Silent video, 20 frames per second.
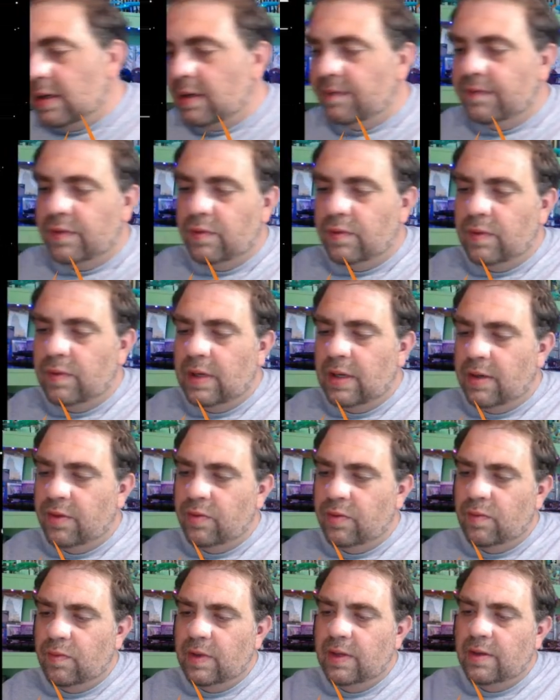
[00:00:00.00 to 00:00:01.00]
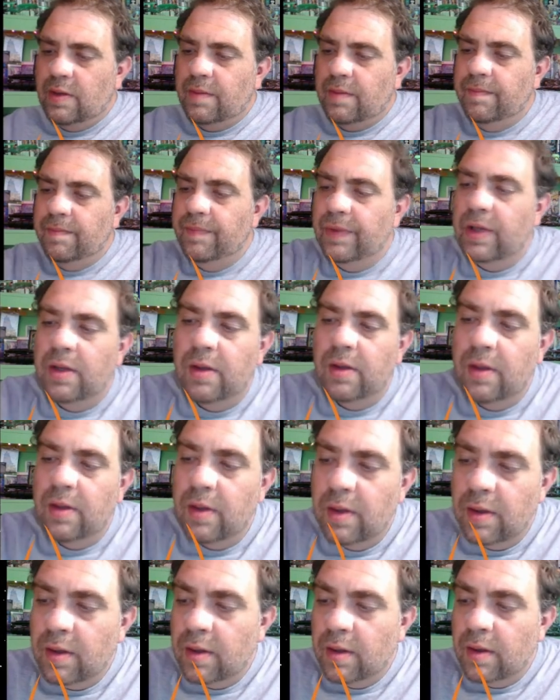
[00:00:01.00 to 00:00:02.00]
out of the way there.
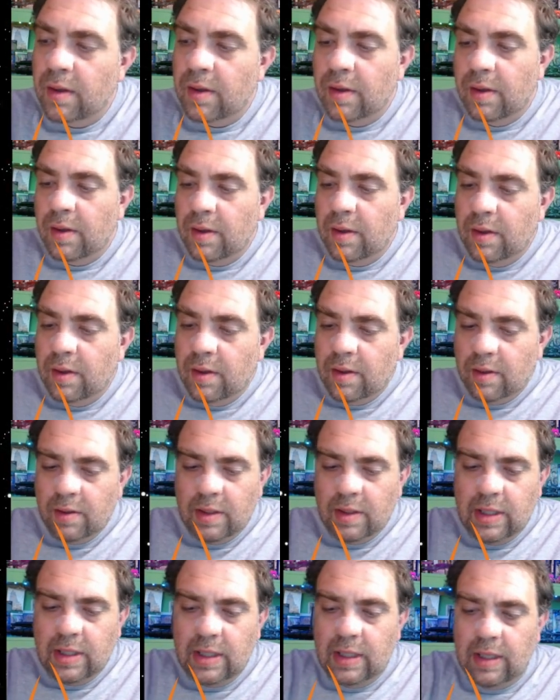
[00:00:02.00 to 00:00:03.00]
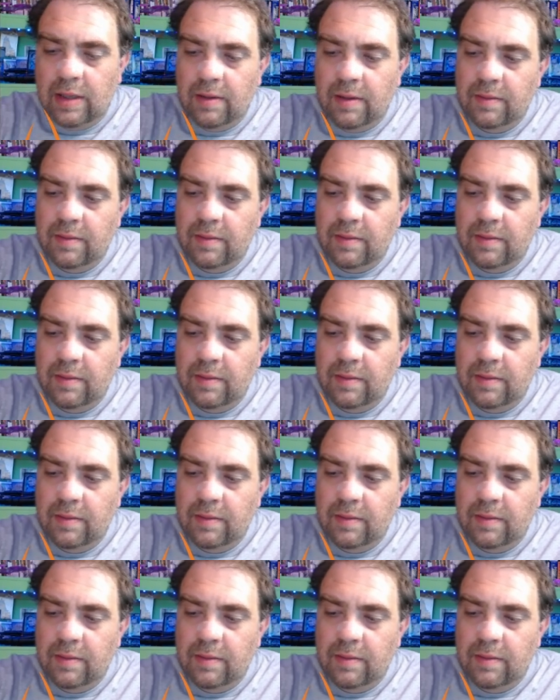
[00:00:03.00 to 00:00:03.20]
Okay.